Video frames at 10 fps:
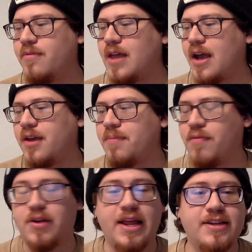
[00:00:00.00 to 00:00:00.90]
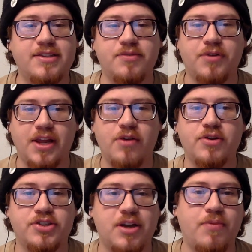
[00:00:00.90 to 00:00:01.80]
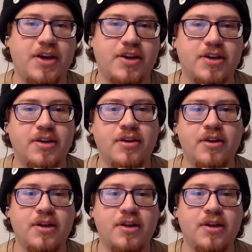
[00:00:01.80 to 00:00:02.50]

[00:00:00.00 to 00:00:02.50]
that can be related to relinquish that we could,